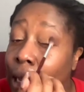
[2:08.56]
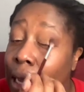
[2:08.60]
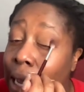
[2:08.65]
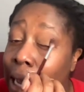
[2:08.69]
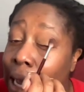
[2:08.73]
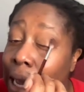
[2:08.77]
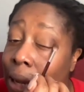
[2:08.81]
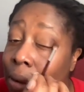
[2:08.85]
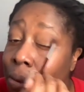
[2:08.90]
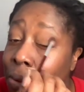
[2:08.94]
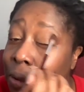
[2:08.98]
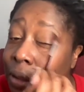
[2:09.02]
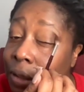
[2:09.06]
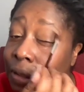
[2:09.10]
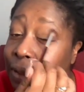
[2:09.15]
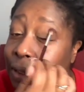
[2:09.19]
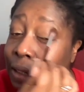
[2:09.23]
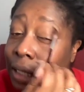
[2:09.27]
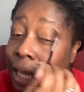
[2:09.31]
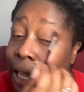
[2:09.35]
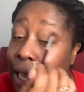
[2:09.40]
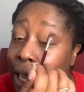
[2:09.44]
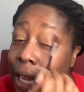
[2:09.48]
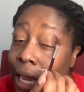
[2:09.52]
I was
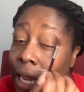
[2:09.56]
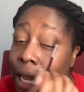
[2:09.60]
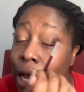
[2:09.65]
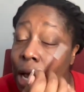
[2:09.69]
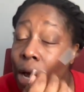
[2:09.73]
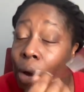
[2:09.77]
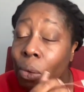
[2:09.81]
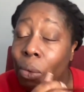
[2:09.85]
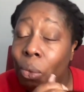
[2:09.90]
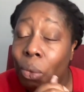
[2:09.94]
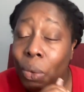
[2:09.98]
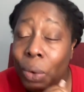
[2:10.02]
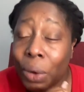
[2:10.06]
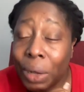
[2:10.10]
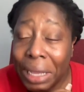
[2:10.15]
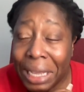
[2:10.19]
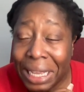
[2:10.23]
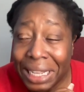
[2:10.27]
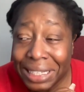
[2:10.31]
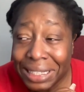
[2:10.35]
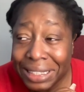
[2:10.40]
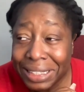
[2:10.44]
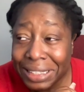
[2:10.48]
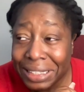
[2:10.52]
like,
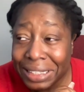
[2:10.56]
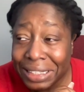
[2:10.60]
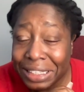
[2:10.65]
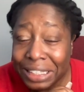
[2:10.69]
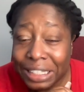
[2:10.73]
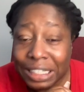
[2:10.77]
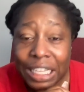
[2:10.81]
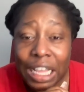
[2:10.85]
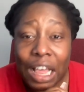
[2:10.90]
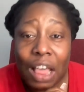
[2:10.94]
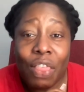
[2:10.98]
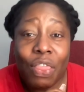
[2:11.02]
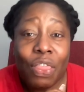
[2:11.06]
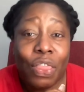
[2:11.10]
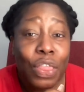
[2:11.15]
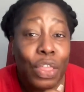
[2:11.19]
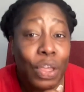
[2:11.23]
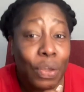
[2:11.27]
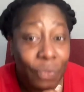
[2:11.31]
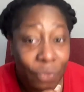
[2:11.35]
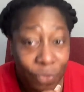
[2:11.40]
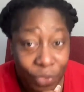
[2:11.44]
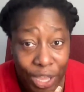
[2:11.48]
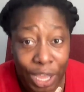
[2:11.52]
what
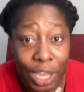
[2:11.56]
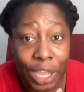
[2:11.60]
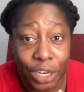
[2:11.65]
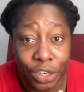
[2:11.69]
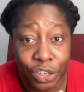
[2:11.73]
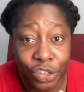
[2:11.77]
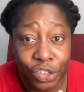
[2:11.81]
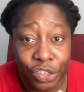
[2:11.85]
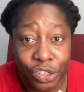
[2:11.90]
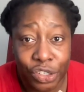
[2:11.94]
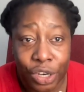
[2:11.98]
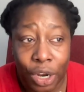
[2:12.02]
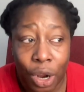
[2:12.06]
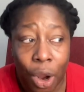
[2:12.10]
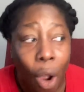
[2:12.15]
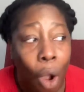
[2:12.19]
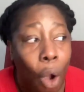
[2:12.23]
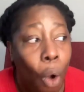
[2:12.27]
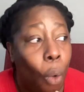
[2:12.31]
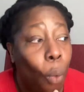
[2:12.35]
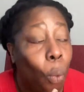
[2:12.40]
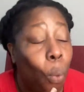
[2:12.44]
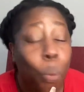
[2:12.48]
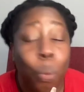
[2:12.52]
the fudge?
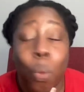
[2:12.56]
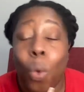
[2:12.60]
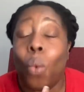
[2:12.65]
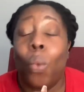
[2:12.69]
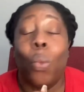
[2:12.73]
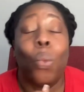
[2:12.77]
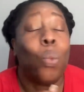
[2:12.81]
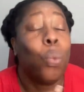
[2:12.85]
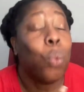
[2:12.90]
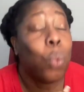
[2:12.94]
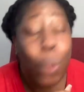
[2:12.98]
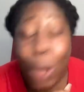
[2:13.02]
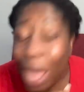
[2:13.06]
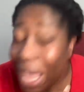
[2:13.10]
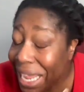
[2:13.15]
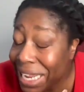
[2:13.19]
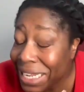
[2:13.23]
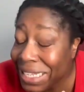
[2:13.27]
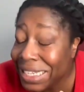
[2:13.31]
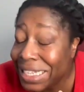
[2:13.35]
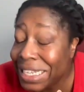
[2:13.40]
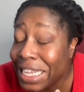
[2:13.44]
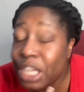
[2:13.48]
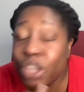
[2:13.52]
W
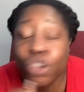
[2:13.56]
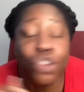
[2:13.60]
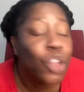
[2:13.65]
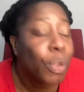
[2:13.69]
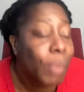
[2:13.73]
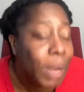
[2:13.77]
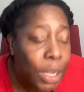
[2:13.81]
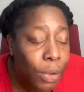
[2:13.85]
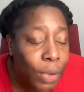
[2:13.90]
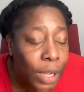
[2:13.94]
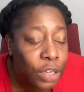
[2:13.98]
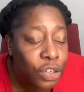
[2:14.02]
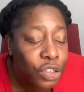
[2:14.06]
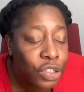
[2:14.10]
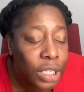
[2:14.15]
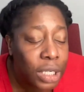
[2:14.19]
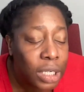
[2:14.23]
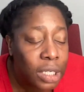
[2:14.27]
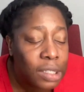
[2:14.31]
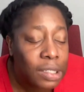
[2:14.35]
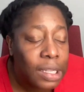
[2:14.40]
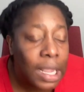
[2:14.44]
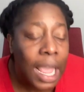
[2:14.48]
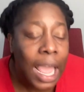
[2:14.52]
what? So many
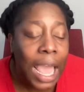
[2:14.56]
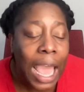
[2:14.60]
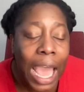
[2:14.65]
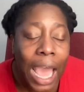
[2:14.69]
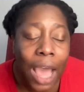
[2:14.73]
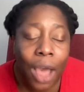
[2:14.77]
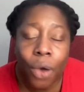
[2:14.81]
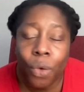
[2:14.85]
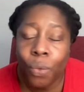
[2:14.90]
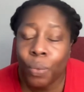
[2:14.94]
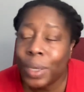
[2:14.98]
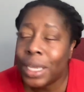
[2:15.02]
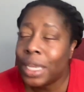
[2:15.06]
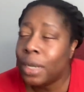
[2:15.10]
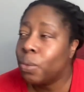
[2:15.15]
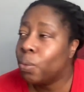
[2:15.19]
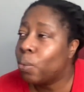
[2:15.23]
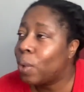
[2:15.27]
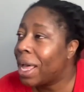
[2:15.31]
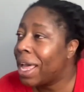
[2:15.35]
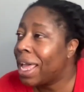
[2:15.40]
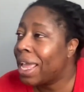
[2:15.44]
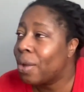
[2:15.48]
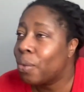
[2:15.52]
questions. How, when,
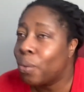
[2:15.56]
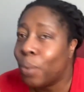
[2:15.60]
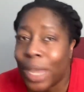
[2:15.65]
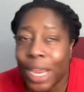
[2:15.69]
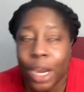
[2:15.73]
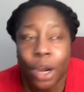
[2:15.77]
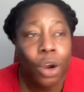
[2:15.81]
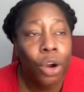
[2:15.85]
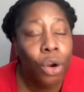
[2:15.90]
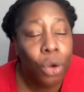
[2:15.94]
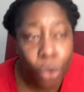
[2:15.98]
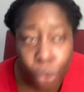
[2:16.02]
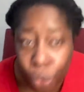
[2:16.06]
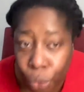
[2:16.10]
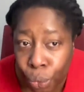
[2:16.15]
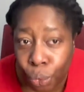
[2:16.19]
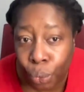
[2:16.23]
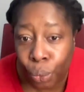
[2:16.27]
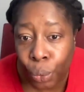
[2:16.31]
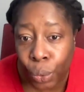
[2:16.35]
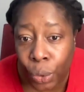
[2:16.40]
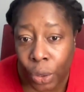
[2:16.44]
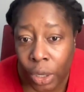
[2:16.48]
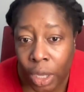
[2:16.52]
why, where,
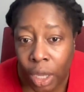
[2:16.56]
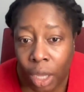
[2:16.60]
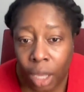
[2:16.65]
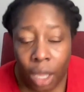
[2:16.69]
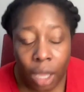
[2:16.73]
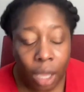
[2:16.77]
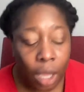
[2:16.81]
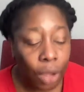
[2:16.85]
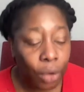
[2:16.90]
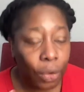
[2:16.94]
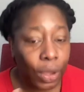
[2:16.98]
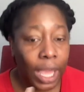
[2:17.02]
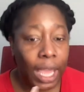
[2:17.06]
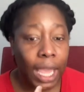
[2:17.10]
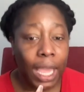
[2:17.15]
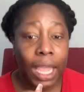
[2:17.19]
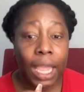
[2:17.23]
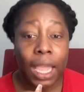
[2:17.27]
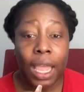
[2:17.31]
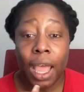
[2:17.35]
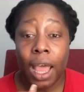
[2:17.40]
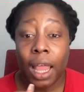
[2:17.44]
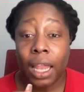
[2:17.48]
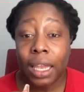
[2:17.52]
who? Okay?